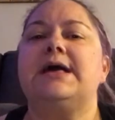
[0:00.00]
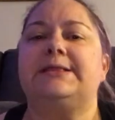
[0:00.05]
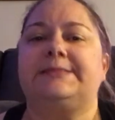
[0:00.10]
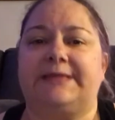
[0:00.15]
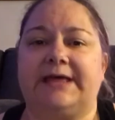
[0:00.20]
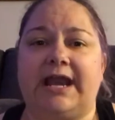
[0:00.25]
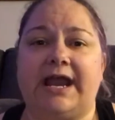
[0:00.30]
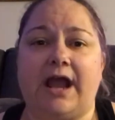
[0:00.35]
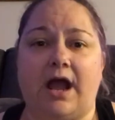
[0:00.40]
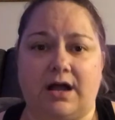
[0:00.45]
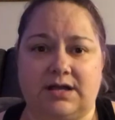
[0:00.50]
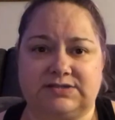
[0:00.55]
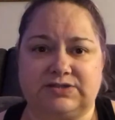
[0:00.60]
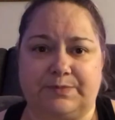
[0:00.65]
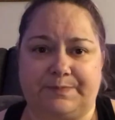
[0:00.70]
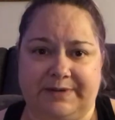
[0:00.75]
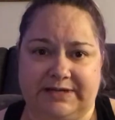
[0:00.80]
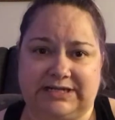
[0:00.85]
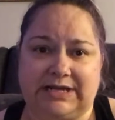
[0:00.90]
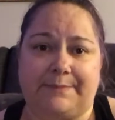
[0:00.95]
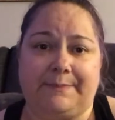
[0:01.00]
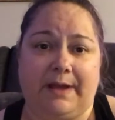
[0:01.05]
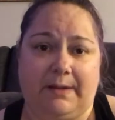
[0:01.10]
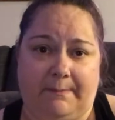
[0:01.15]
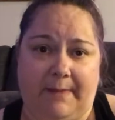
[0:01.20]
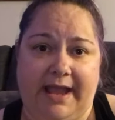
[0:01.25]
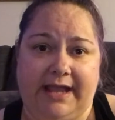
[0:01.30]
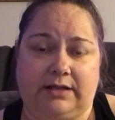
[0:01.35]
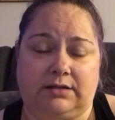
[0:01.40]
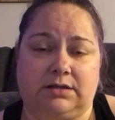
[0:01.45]
that I also picked up at
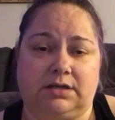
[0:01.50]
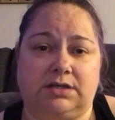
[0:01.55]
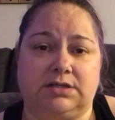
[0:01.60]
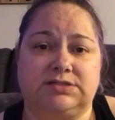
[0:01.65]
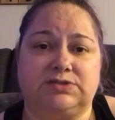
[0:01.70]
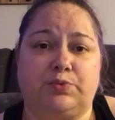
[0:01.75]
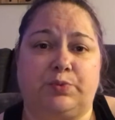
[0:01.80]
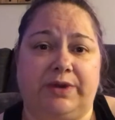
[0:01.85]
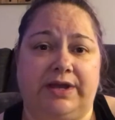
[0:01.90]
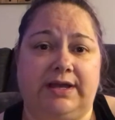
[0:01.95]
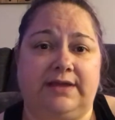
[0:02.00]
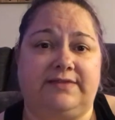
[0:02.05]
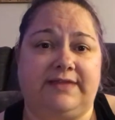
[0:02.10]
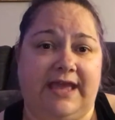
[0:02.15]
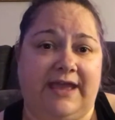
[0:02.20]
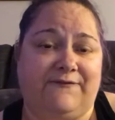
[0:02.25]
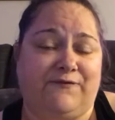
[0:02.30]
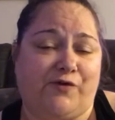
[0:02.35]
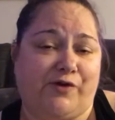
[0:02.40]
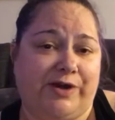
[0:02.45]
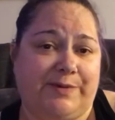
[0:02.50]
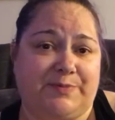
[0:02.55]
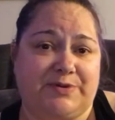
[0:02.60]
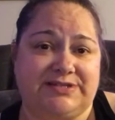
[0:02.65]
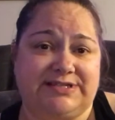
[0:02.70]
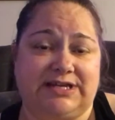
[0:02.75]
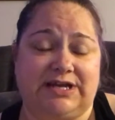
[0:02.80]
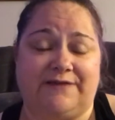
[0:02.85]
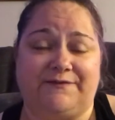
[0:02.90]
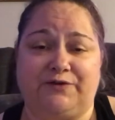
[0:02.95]
Michael's with a
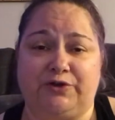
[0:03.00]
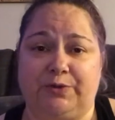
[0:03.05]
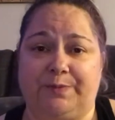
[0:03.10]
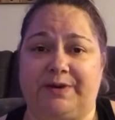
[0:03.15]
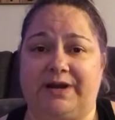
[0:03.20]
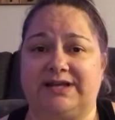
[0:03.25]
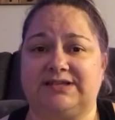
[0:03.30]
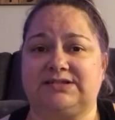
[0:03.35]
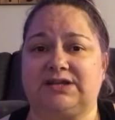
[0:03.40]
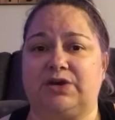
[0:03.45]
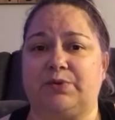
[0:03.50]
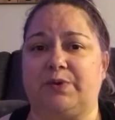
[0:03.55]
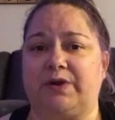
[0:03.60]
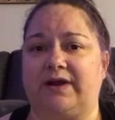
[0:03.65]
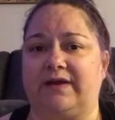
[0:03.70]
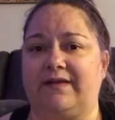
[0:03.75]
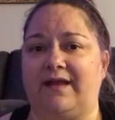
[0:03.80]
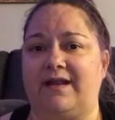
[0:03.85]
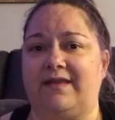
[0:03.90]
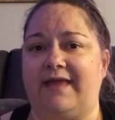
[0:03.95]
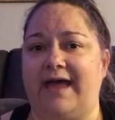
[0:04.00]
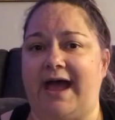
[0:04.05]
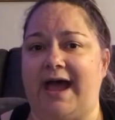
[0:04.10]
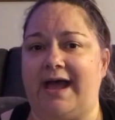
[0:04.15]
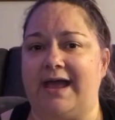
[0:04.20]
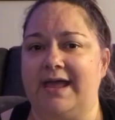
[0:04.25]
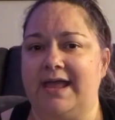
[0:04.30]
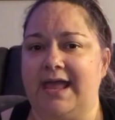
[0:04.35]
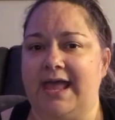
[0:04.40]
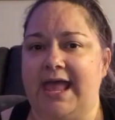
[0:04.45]
40% off coupon. I started working on that.